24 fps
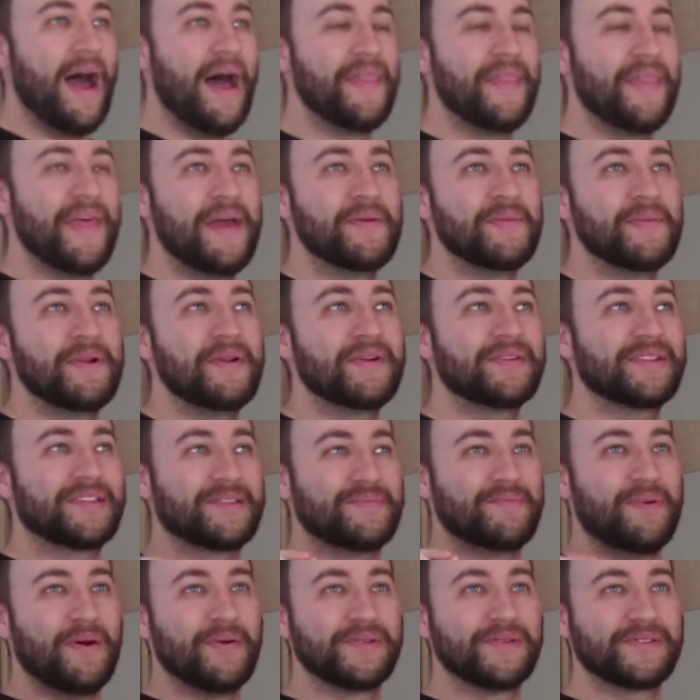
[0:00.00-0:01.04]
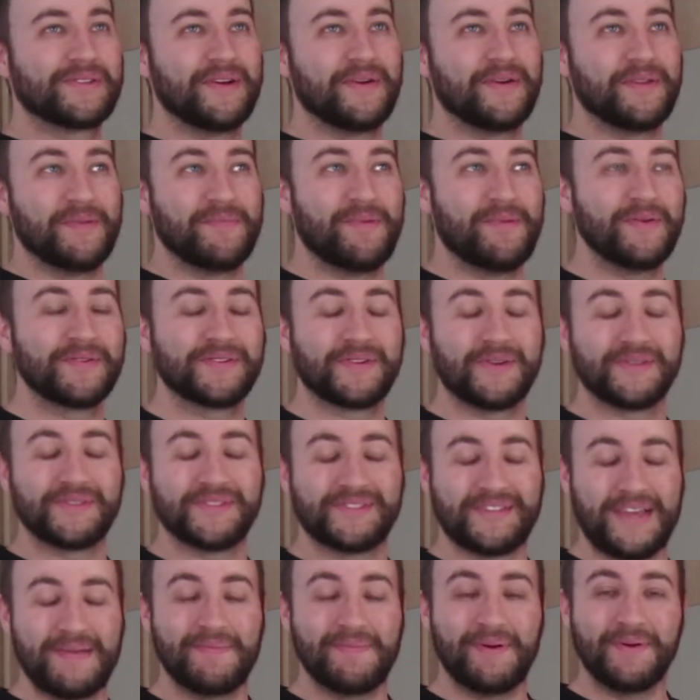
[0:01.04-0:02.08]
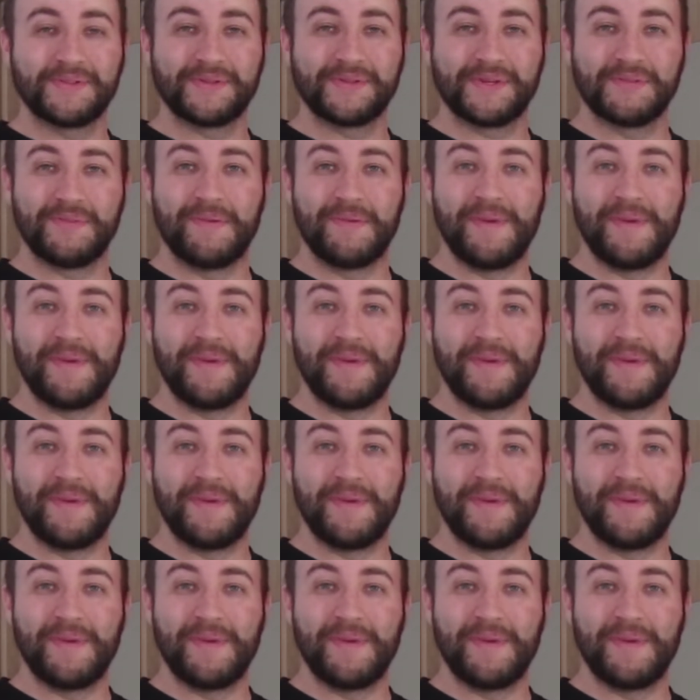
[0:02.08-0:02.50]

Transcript: And then we looked at the postcode, and the postcode's the same postcode as my